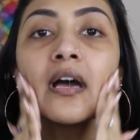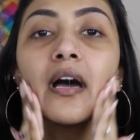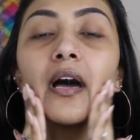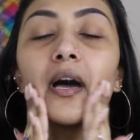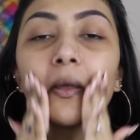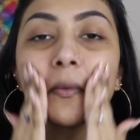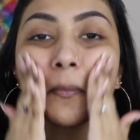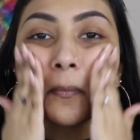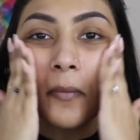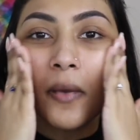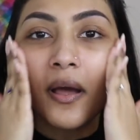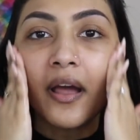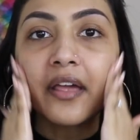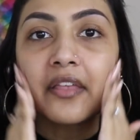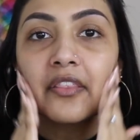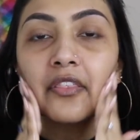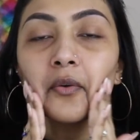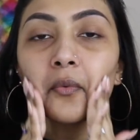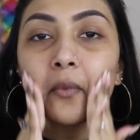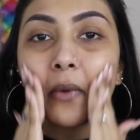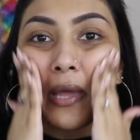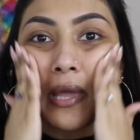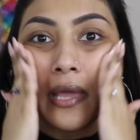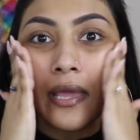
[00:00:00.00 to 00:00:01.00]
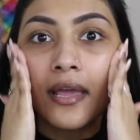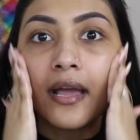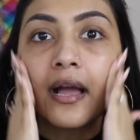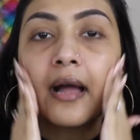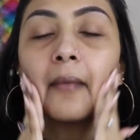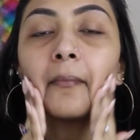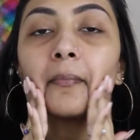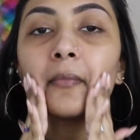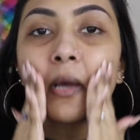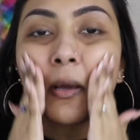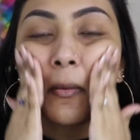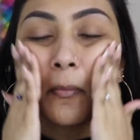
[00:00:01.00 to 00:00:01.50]
And by the way,
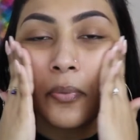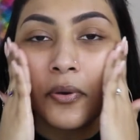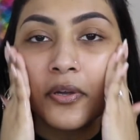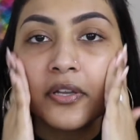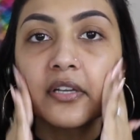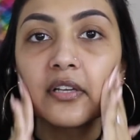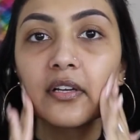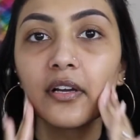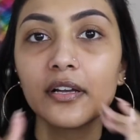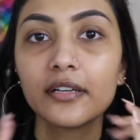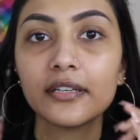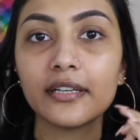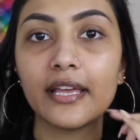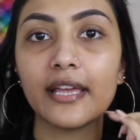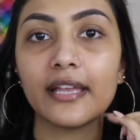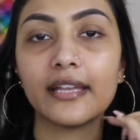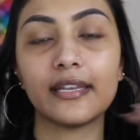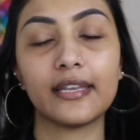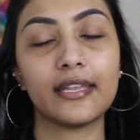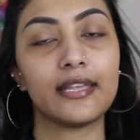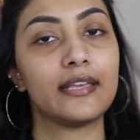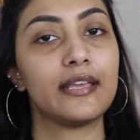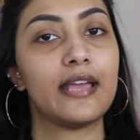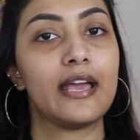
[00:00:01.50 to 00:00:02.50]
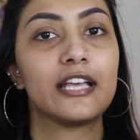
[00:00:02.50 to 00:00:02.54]
I'm not putting on any